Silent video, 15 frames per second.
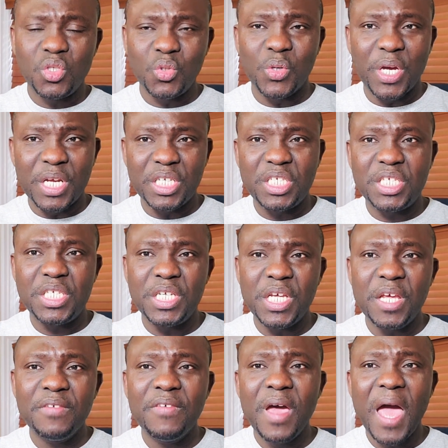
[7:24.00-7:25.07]

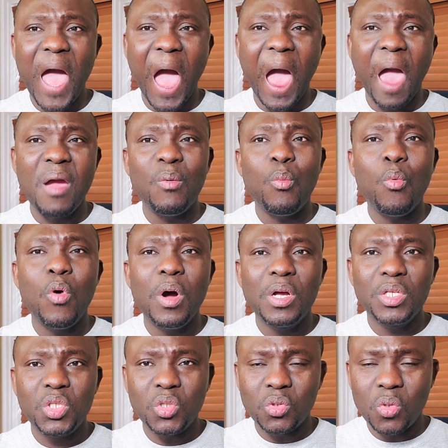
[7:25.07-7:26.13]
achieve, I
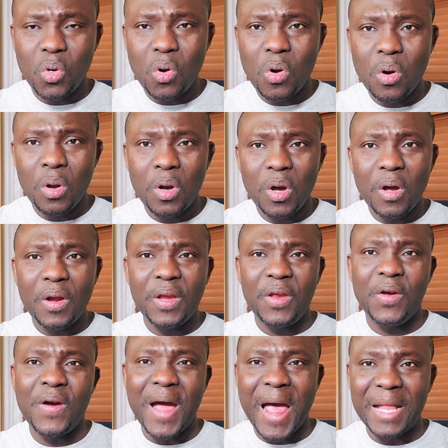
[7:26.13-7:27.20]
want to call on
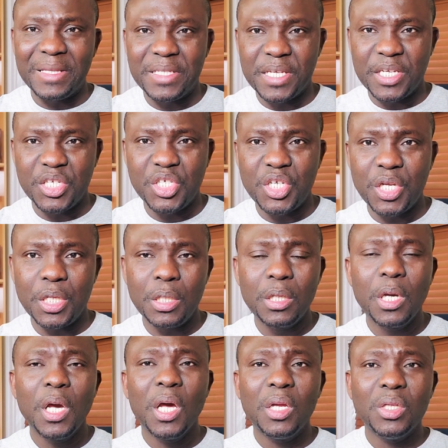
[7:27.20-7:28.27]
your attention
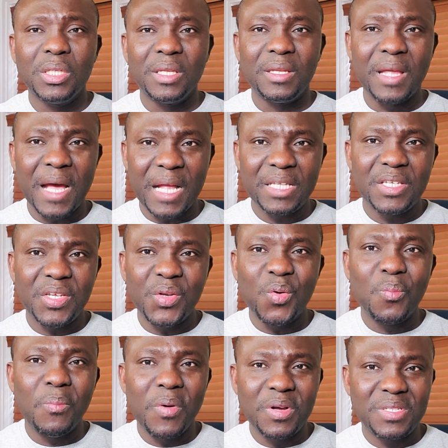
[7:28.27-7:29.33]
that you
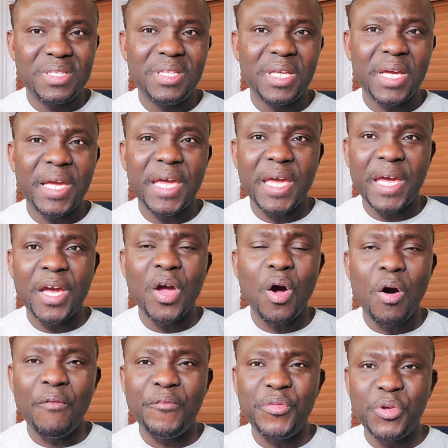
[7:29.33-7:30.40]
must take care
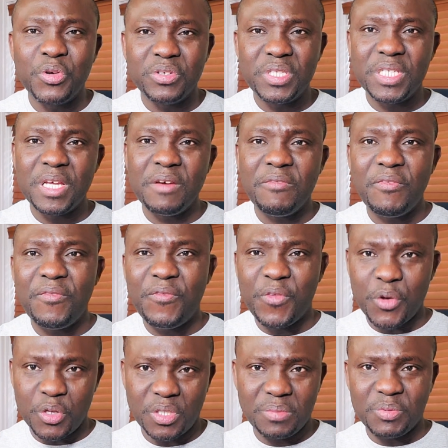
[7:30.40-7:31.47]
of yourself
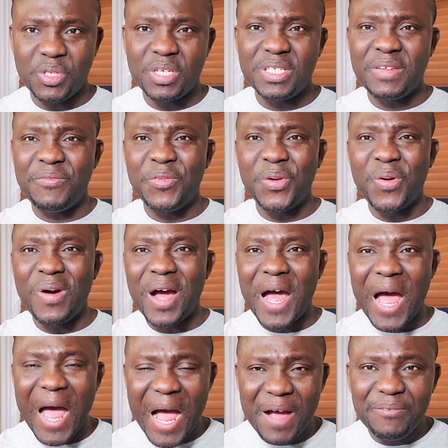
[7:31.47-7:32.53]
first, because if you don't
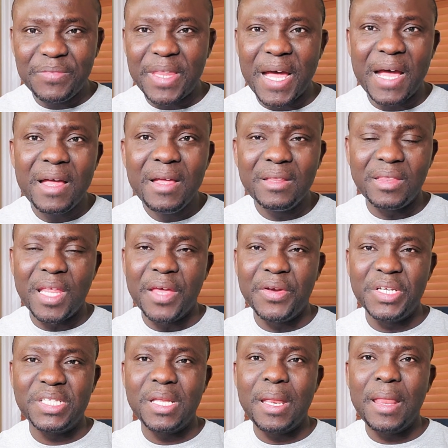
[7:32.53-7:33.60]
have that, there
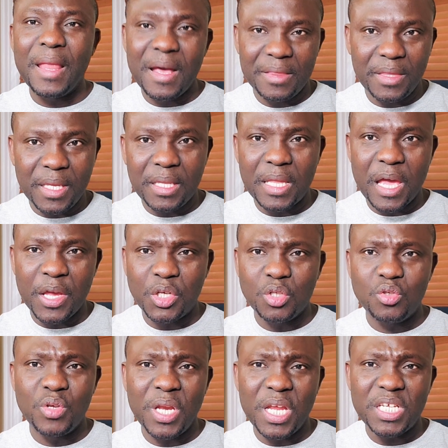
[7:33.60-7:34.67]
is nothing that you can
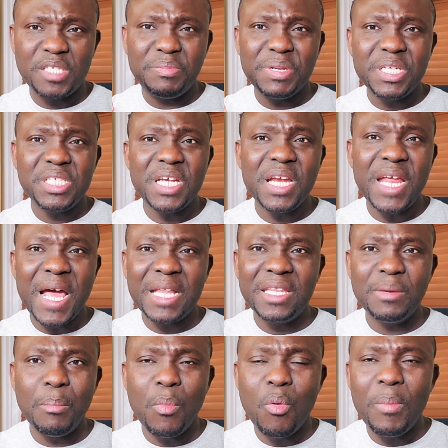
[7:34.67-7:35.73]
do. And especially at
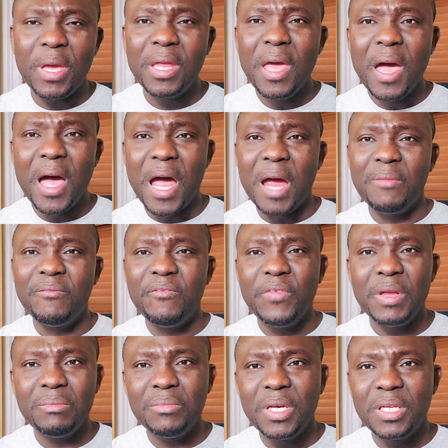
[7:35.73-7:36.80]
the moment I'm
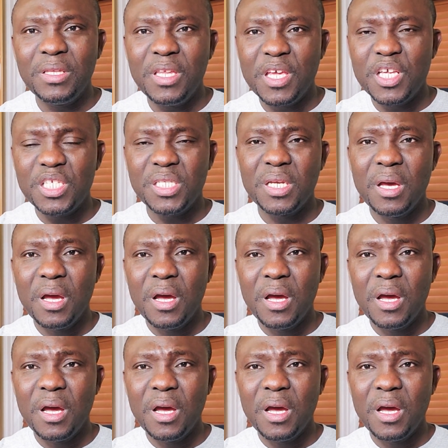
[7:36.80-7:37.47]
filming this